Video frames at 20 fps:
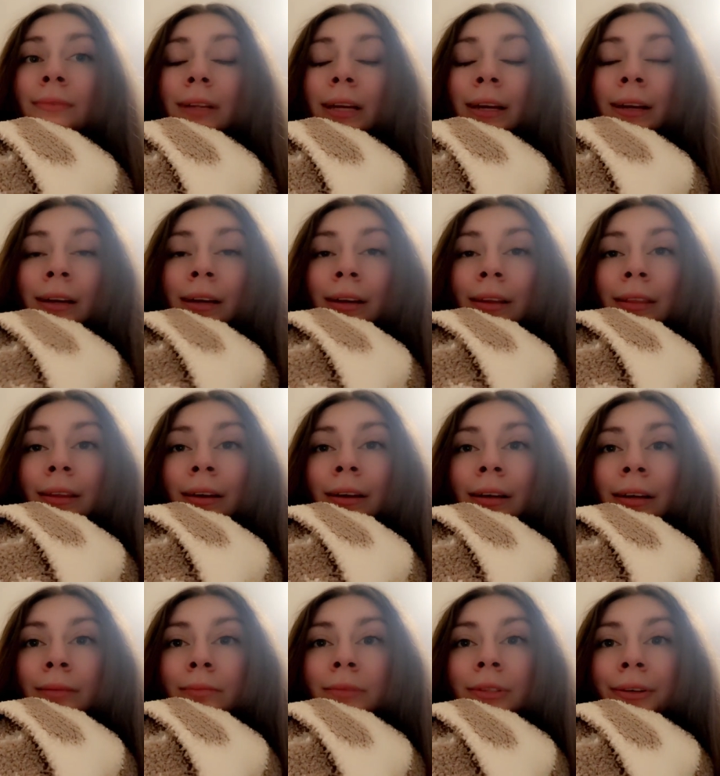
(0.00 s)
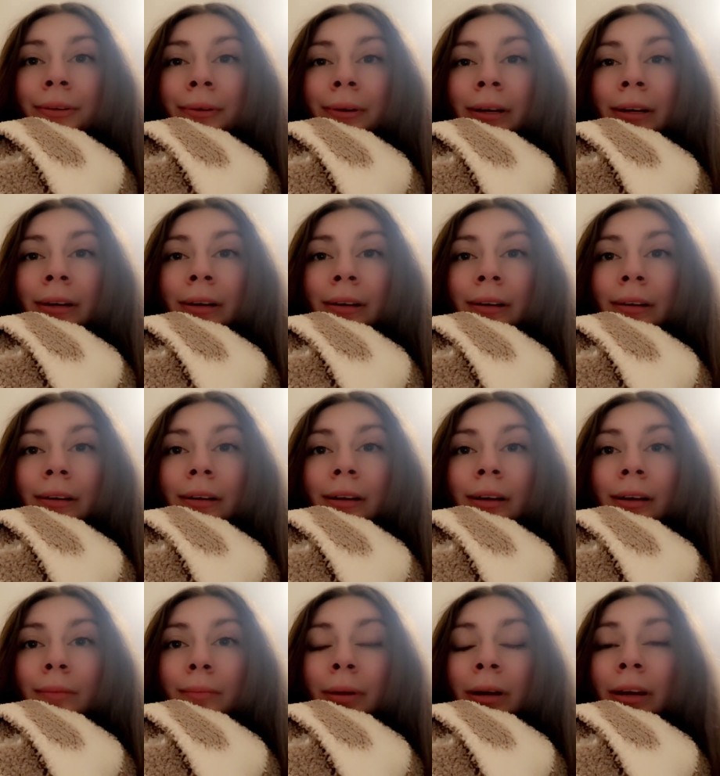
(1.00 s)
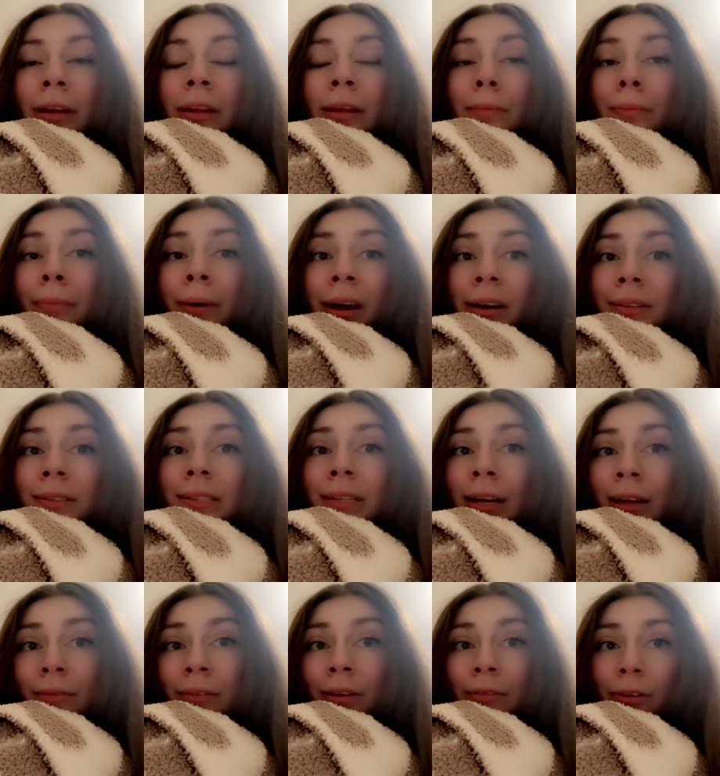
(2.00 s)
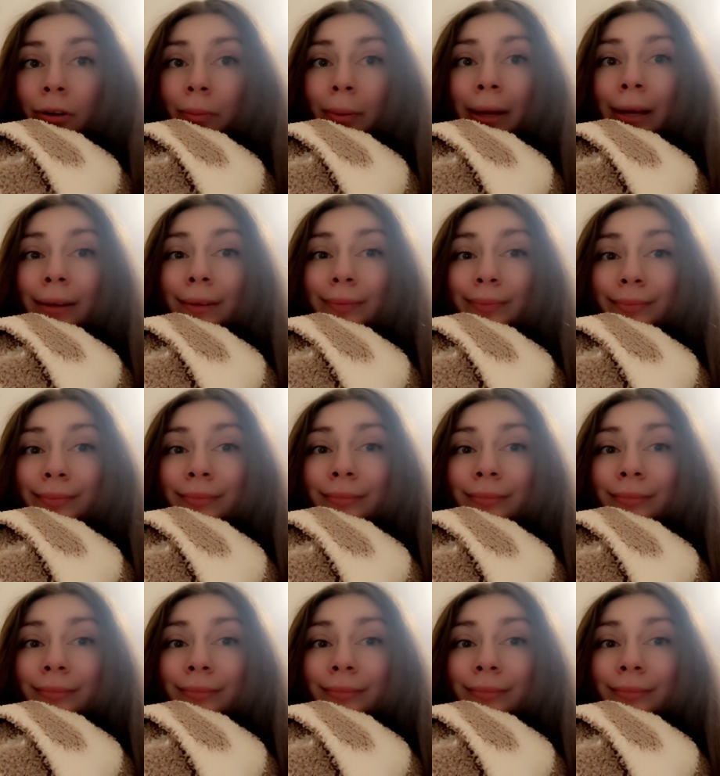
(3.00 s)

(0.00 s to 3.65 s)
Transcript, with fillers: And I think I'm doing probably the best I've ever been